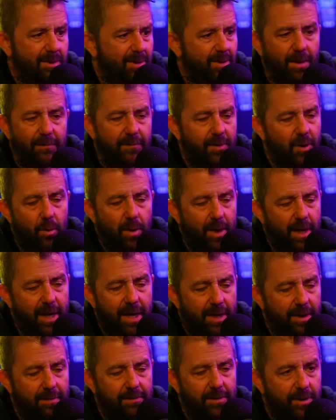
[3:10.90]
if you don't want to
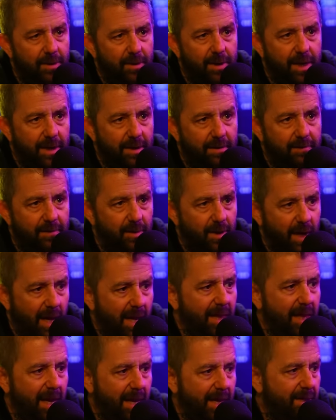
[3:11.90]
get interviewed, don't get interviewed.
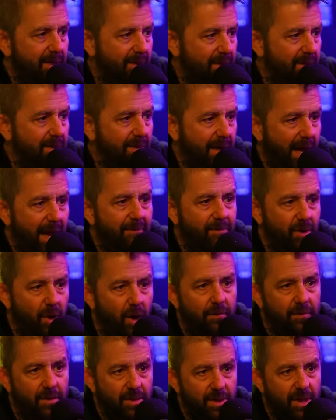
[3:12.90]
I like to have
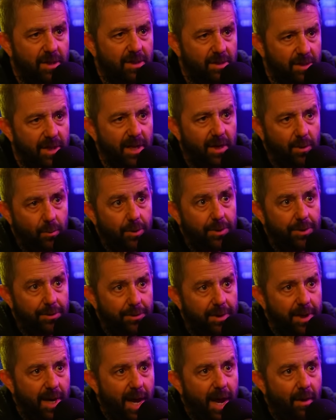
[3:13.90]
conversations like we're
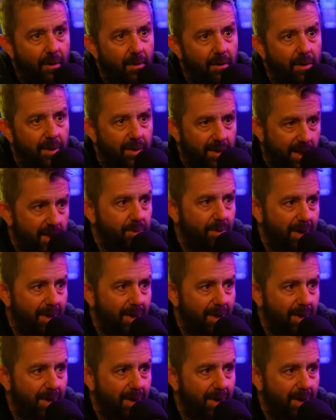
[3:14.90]
doing now. That's